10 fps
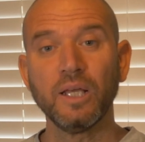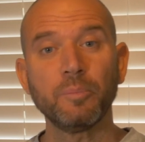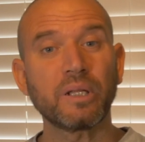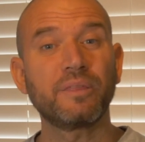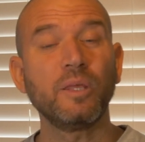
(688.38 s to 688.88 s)

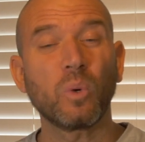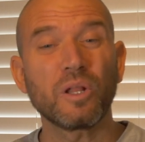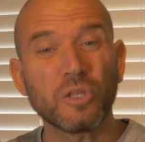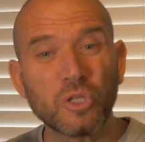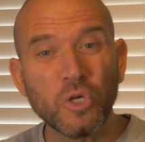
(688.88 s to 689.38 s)
But I think one
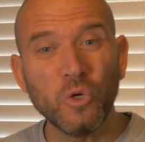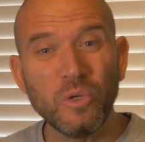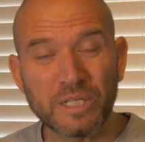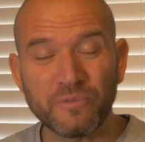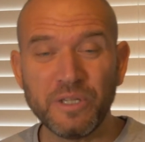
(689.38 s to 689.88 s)
of the
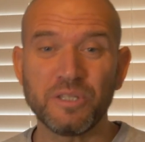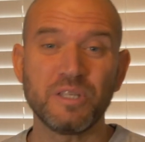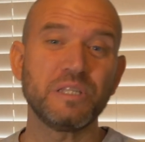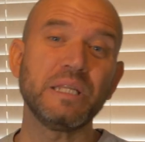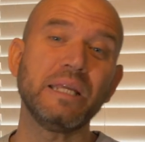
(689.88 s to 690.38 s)
coolest features
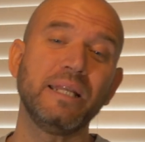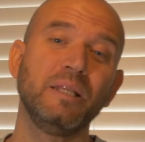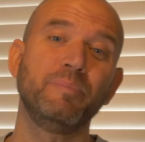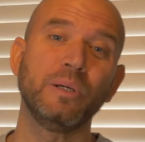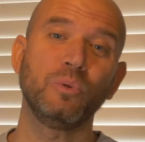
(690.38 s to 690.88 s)
is the
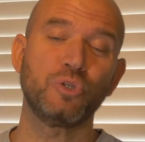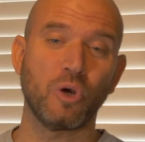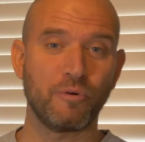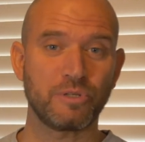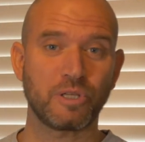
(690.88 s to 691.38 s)
inbuilt
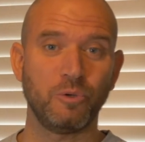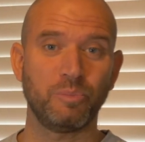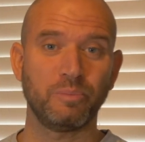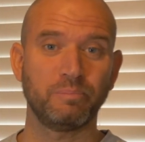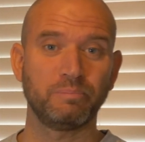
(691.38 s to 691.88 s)
gyroscope.